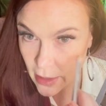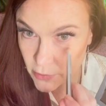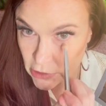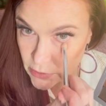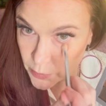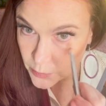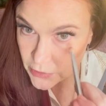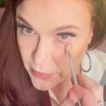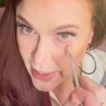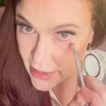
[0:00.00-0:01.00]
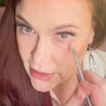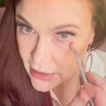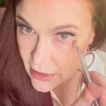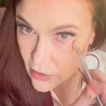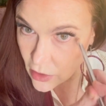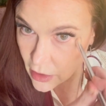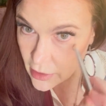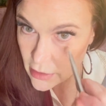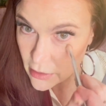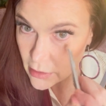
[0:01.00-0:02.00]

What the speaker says: I'm just patting it on.